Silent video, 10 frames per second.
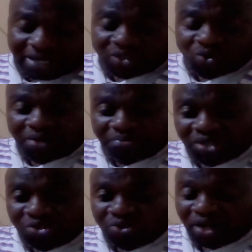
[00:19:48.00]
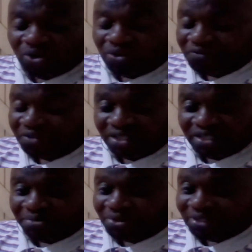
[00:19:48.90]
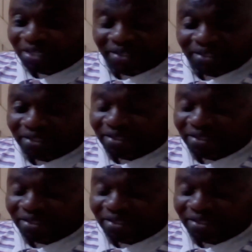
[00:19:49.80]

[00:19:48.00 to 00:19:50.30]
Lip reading: actually mentioned a lot of things about tithing,